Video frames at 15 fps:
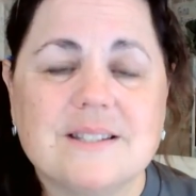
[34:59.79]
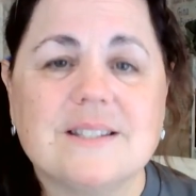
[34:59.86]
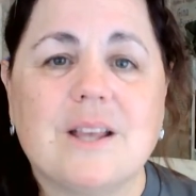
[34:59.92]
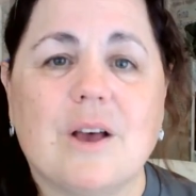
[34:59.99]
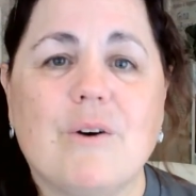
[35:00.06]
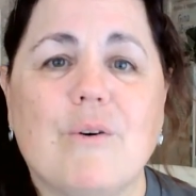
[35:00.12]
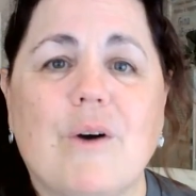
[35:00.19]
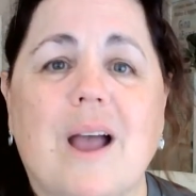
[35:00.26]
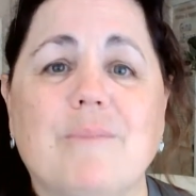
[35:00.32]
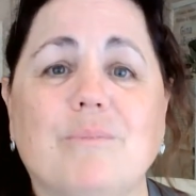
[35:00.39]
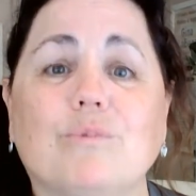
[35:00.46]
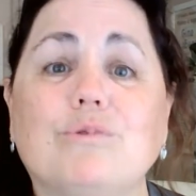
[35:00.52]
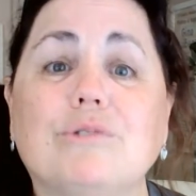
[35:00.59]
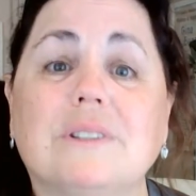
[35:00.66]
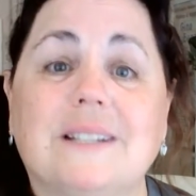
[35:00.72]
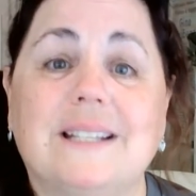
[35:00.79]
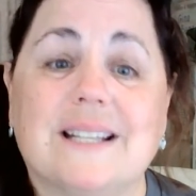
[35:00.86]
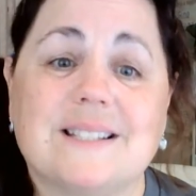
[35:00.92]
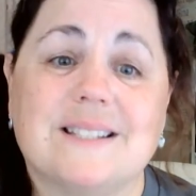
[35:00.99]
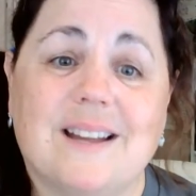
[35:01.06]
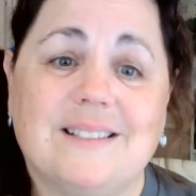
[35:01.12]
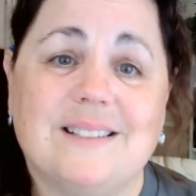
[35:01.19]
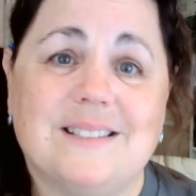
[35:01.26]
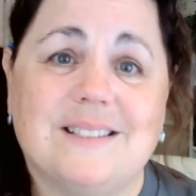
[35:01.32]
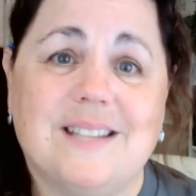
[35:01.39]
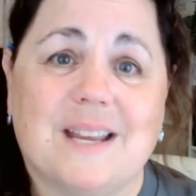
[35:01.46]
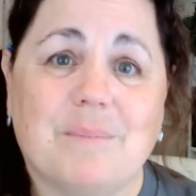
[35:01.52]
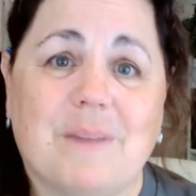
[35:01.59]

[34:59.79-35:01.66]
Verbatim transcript: So I'm really excited to take